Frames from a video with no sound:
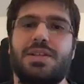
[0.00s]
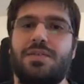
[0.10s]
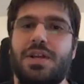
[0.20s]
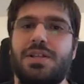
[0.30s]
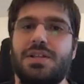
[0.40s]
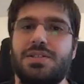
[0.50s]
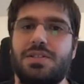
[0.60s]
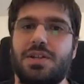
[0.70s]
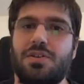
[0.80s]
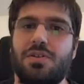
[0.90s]
and greatest
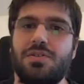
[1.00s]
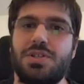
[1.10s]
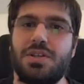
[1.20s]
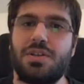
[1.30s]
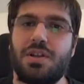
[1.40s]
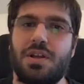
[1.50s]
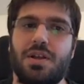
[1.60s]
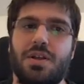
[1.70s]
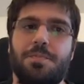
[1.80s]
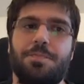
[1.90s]
technology,
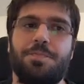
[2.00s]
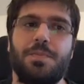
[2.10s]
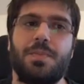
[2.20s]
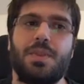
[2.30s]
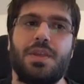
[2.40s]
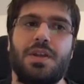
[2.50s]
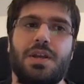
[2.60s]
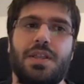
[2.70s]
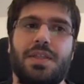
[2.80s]
and